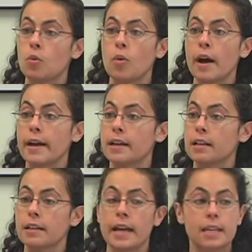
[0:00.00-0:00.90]

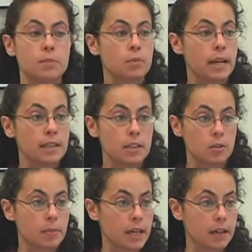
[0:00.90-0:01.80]
while any bread that
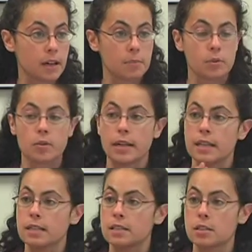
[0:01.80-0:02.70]
you pick up, or
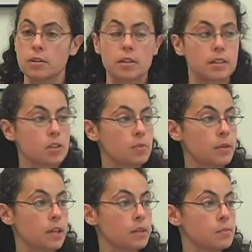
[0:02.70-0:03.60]
any cereal that you
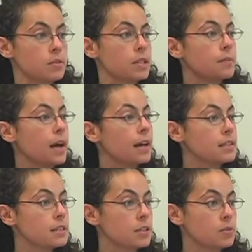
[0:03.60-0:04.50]
pick up, or any
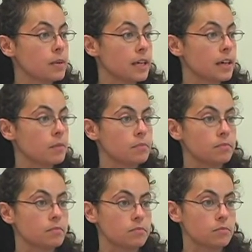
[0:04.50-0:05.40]
pasta you pick up
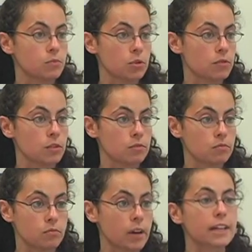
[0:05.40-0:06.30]
in the
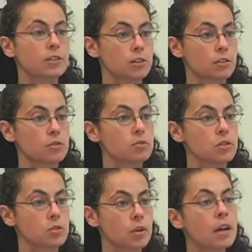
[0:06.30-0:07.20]
regular
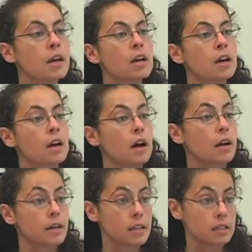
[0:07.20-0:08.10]
grocery store,
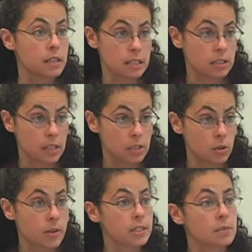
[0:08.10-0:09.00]
it is
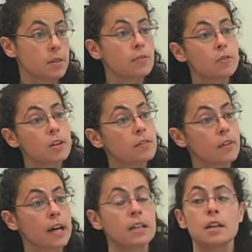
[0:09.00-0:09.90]
going to be
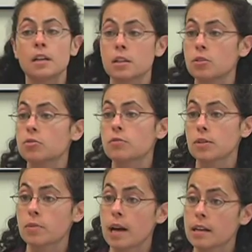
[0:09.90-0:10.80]
fortified,
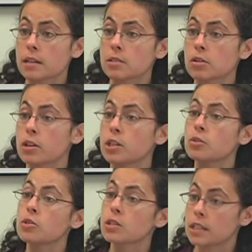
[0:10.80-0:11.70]
gluten-free products are
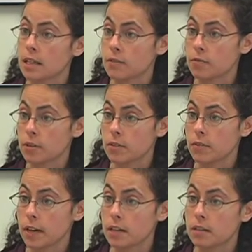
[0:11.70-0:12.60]
usually not
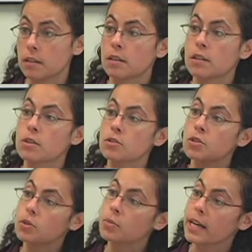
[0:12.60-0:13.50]
fortified. There
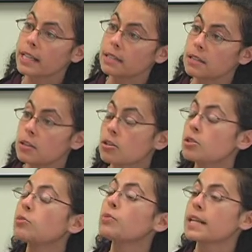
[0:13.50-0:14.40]
are
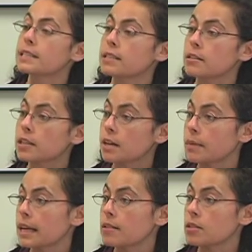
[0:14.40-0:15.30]
new brands that are
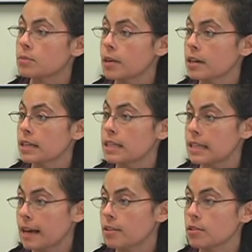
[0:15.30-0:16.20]
coming out on the market
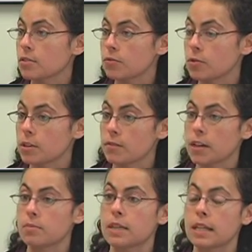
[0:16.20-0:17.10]
now that are
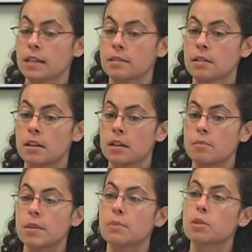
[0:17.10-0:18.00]
fortified because
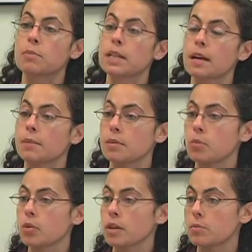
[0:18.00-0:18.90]
people are becoming
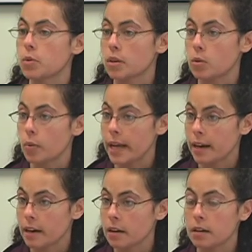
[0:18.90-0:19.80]
more and more
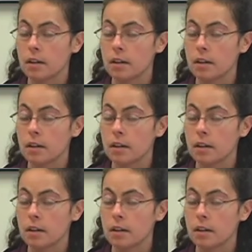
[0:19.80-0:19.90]
aware